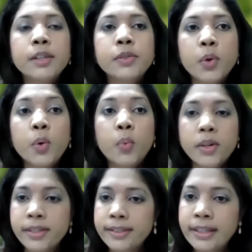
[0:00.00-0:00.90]
So
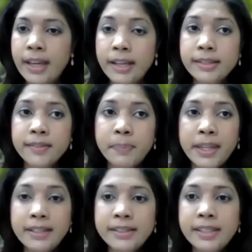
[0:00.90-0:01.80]
what are the kinds of
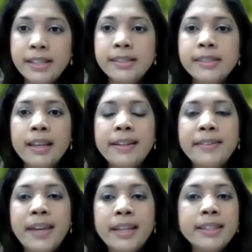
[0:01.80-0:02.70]
penalties
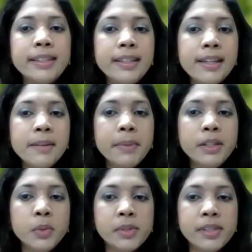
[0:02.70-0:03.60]
that the EMA
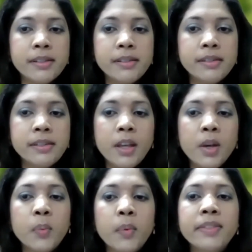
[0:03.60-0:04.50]
uses
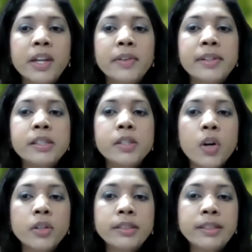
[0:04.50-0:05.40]
when there is
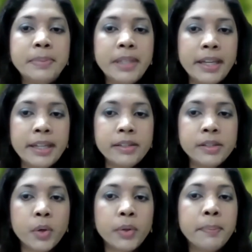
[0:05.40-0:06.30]

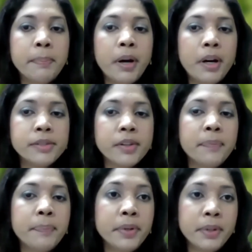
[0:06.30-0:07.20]
non-compliance on the part
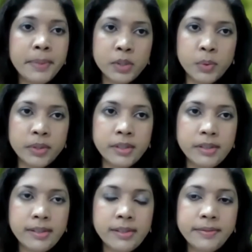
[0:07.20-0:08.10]
of permit
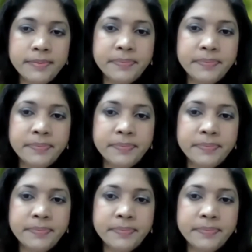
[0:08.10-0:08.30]
holders?